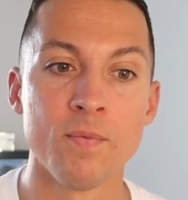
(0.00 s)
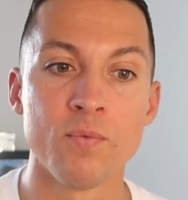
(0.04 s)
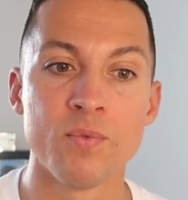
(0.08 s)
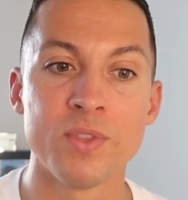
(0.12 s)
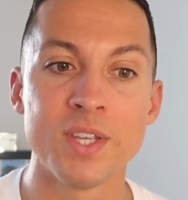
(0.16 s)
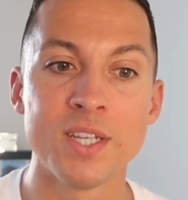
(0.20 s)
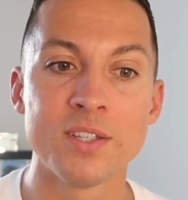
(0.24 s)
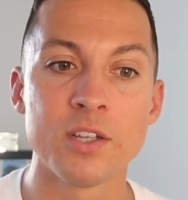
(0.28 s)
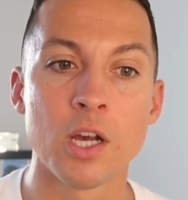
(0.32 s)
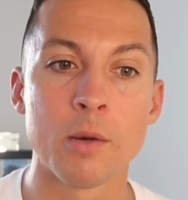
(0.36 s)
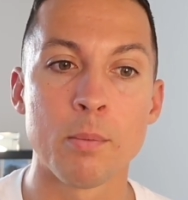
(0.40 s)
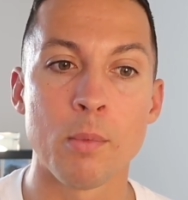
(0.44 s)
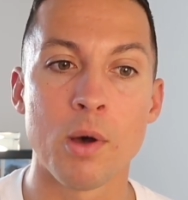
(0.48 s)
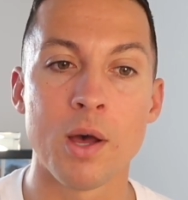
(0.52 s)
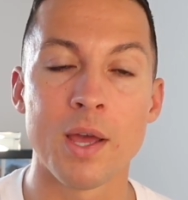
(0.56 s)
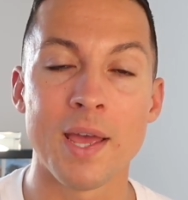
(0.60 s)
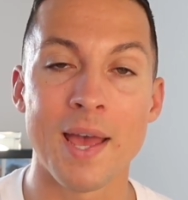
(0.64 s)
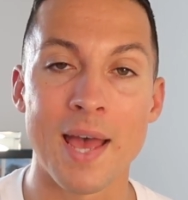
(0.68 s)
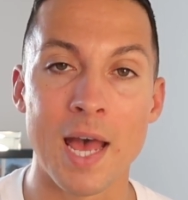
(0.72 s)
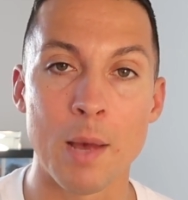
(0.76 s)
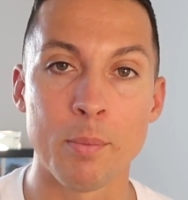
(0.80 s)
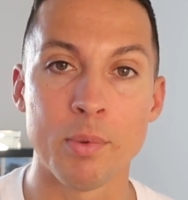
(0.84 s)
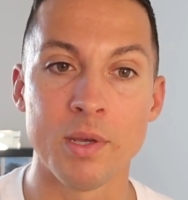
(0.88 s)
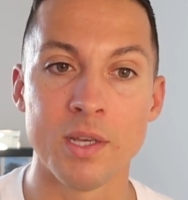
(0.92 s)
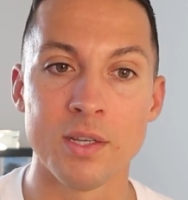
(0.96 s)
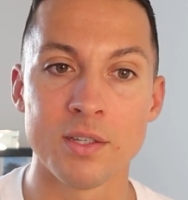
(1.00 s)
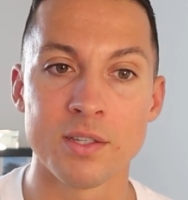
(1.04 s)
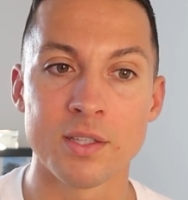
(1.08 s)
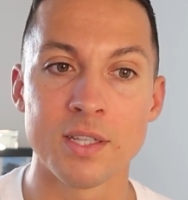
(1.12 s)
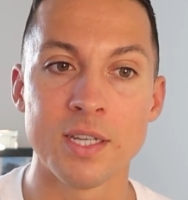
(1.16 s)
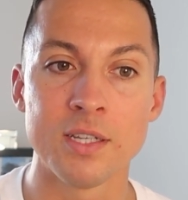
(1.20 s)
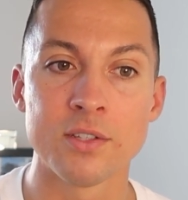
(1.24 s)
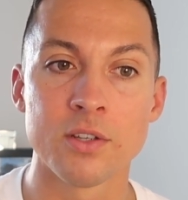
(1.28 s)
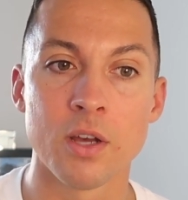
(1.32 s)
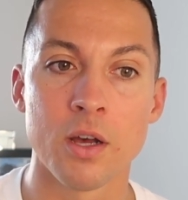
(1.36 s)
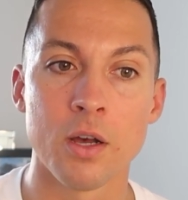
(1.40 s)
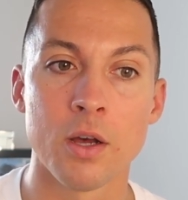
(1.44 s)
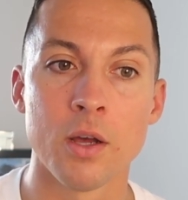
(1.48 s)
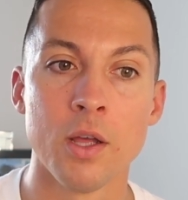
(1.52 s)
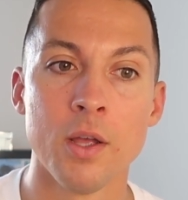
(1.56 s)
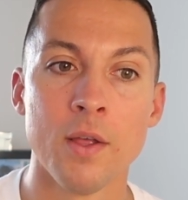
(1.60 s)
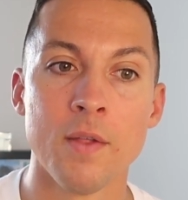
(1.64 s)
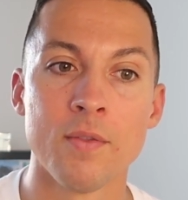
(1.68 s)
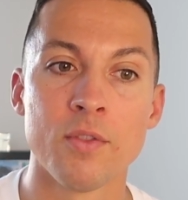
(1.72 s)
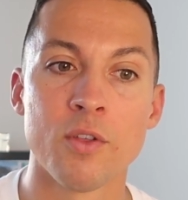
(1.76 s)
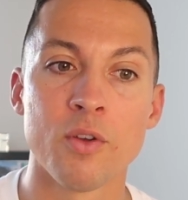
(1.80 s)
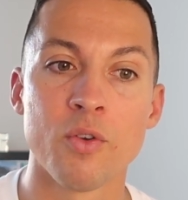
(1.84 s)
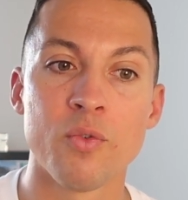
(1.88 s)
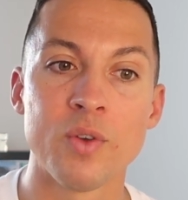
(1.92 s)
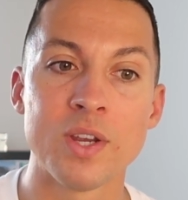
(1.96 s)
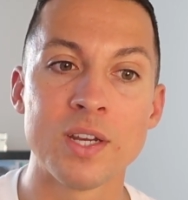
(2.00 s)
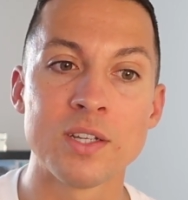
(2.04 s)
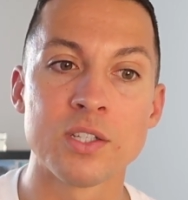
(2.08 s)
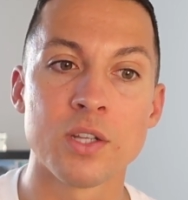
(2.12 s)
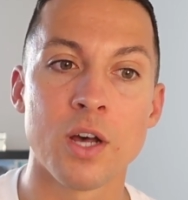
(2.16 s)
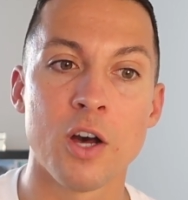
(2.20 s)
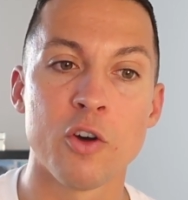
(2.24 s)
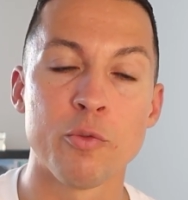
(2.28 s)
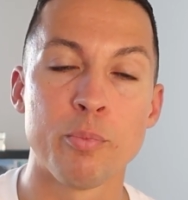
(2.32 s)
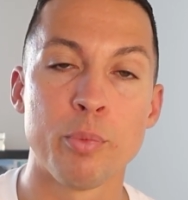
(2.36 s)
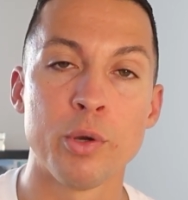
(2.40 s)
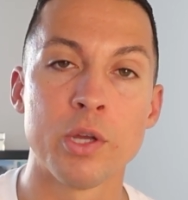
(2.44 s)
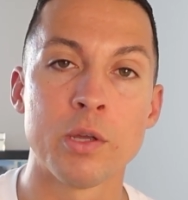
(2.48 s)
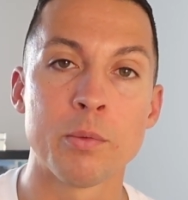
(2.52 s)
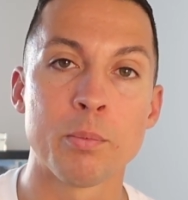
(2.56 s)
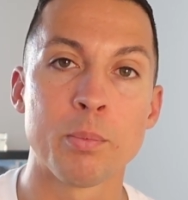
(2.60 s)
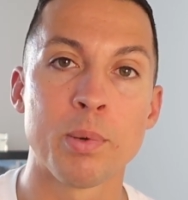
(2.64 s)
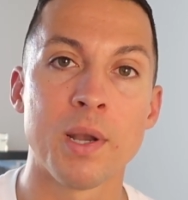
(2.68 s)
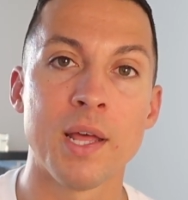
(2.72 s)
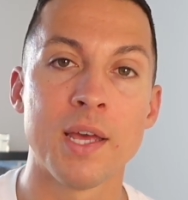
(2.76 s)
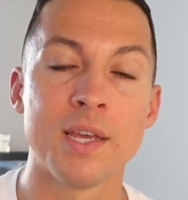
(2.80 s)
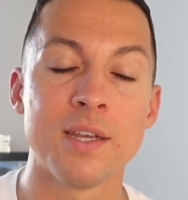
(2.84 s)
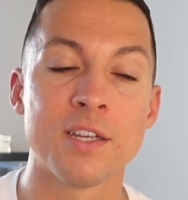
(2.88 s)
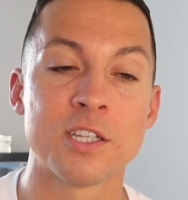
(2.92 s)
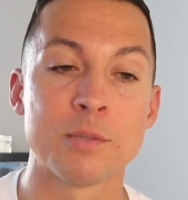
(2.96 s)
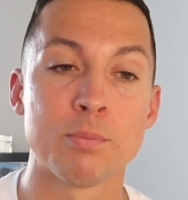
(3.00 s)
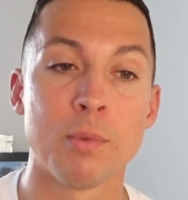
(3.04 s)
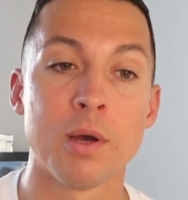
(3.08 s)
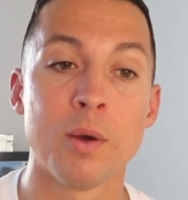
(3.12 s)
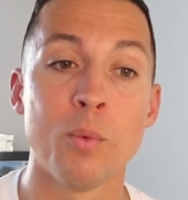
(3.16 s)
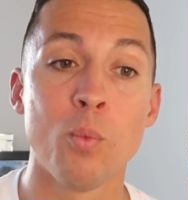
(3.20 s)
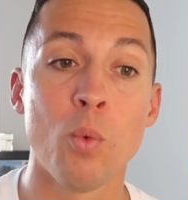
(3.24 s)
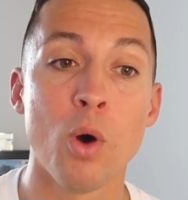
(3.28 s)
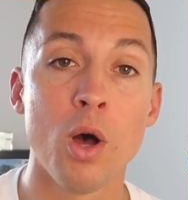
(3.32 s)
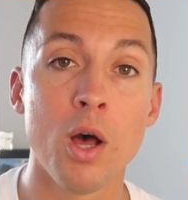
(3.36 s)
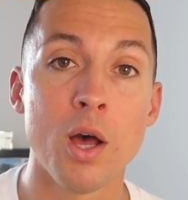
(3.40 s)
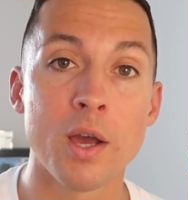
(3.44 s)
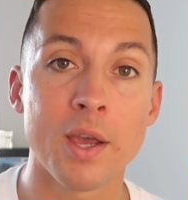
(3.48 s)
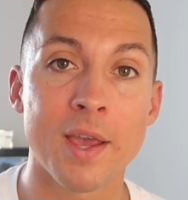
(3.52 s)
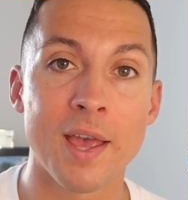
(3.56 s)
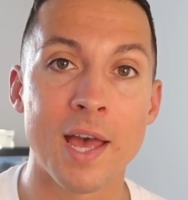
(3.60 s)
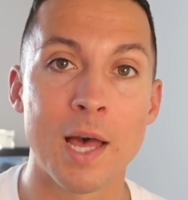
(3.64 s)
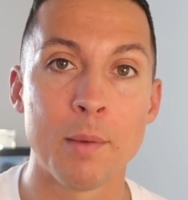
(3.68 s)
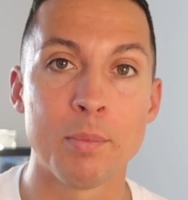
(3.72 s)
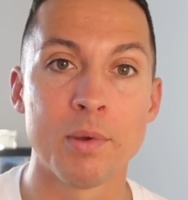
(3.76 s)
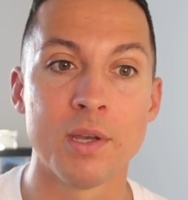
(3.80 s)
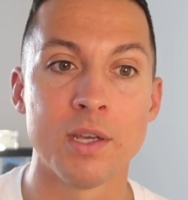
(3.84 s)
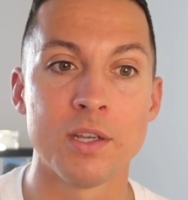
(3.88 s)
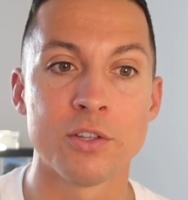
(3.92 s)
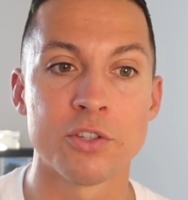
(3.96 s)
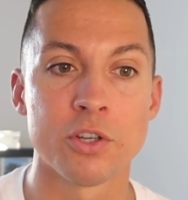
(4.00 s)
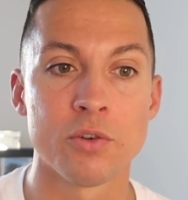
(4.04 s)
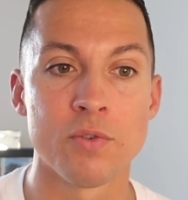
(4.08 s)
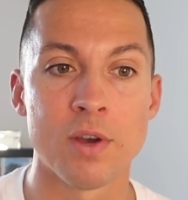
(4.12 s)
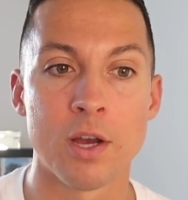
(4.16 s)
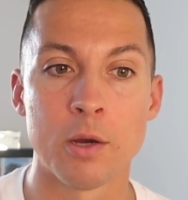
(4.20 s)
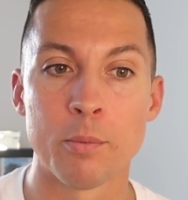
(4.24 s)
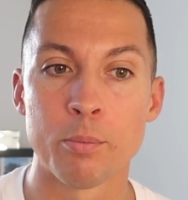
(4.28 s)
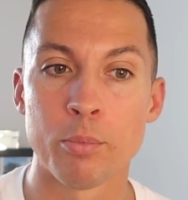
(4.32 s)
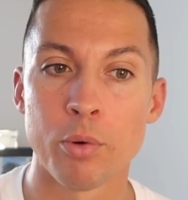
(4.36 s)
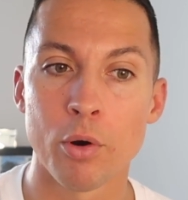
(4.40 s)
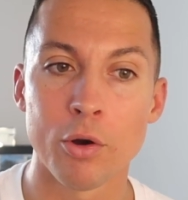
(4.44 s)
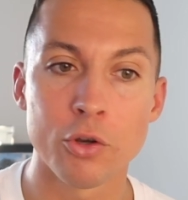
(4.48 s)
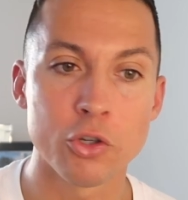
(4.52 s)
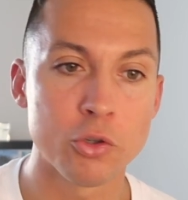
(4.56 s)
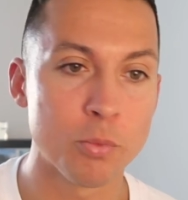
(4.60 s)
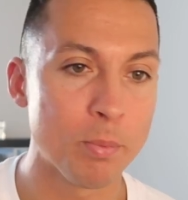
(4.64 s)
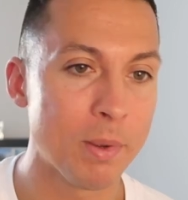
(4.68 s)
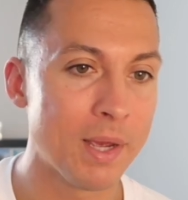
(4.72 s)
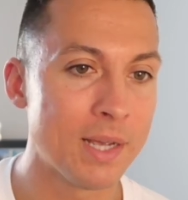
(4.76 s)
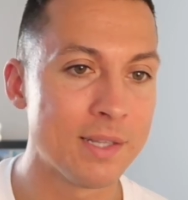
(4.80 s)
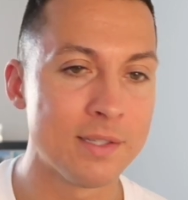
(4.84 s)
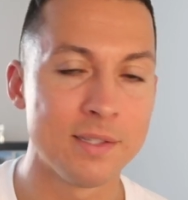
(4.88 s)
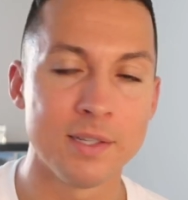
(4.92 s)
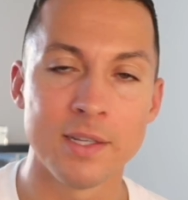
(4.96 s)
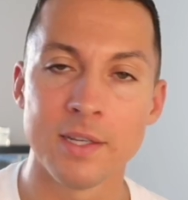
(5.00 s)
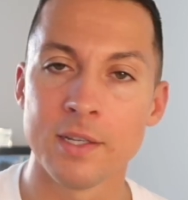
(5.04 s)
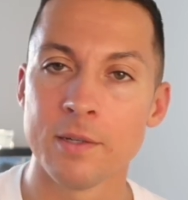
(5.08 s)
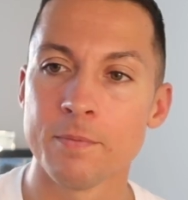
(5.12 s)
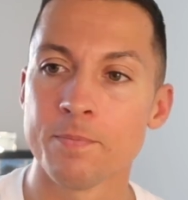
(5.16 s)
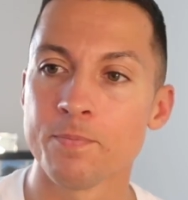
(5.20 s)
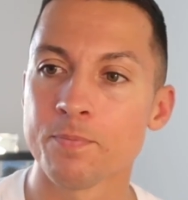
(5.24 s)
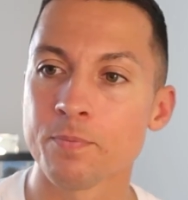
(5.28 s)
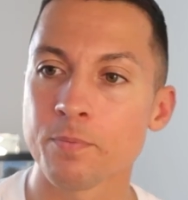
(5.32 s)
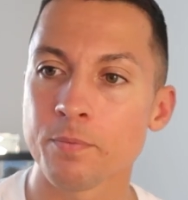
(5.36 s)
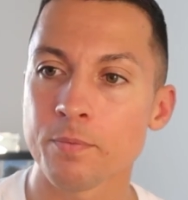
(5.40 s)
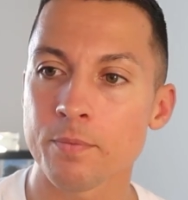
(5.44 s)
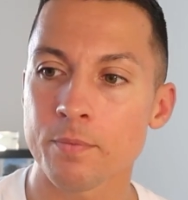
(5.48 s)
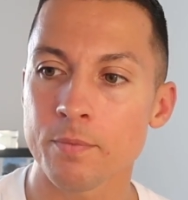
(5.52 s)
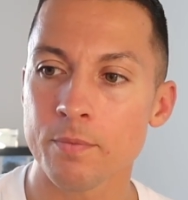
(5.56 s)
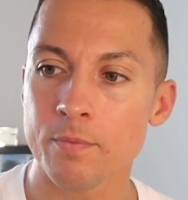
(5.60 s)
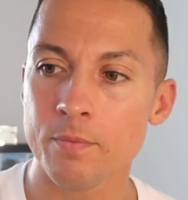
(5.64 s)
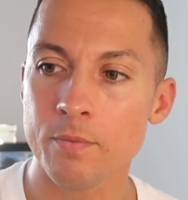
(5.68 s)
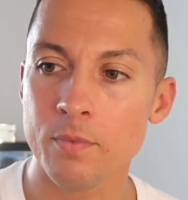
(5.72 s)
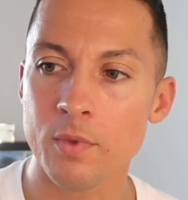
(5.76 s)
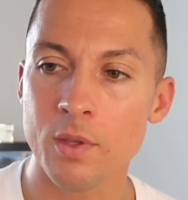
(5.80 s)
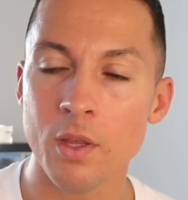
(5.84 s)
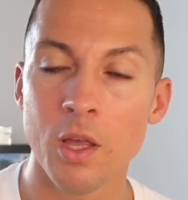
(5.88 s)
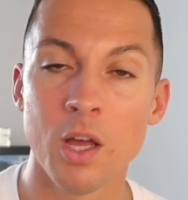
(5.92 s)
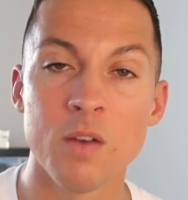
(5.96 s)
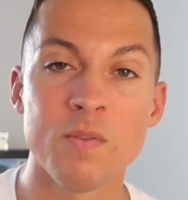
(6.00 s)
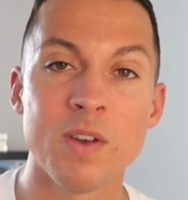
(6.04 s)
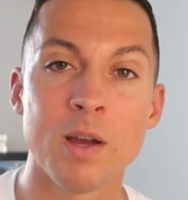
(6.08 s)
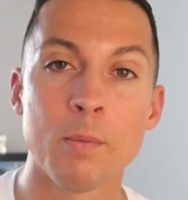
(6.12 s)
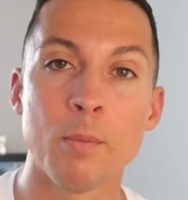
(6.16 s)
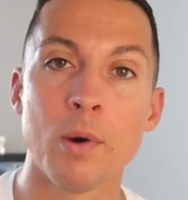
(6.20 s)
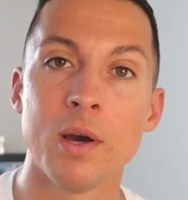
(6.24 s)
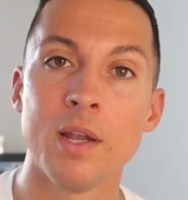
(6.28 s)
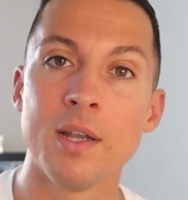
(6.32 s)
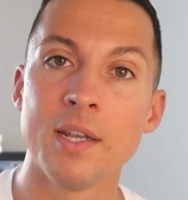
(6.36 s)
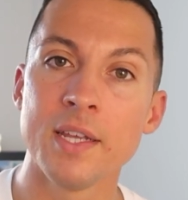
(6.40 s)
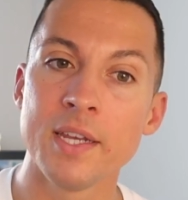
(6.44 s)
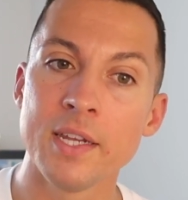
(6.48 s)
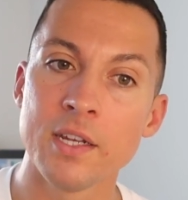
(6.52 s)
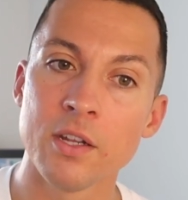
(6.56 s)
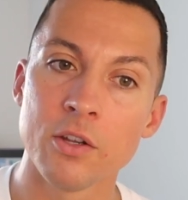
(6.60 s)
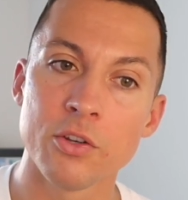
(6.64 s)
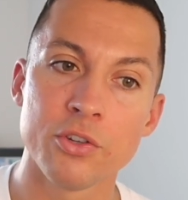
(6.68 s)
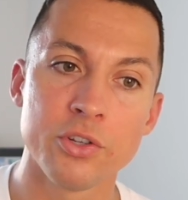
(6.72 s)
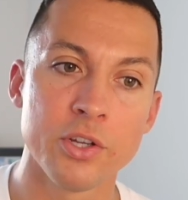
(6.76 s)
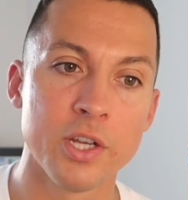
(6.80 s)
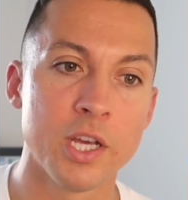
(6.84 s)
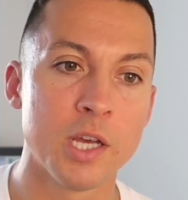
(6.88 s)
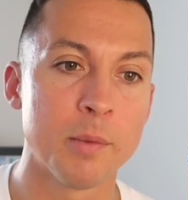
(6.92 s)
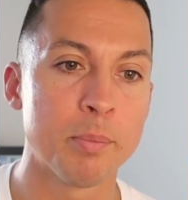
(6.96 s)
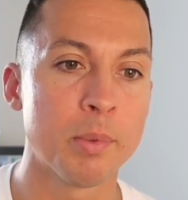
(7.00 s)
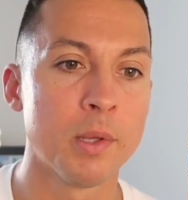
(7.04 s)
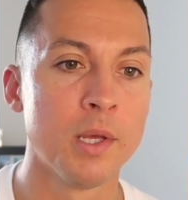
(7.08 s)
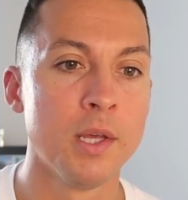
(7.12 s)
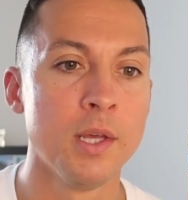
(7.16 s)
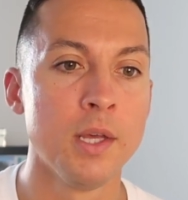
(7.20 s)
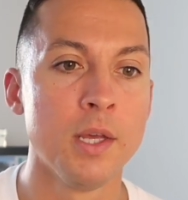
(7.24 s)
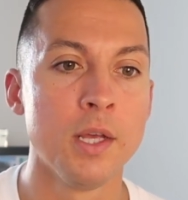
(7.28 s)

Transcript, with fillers: These are my habits, these are the things that I've put in place, my work habits around prospecting, around my leadership.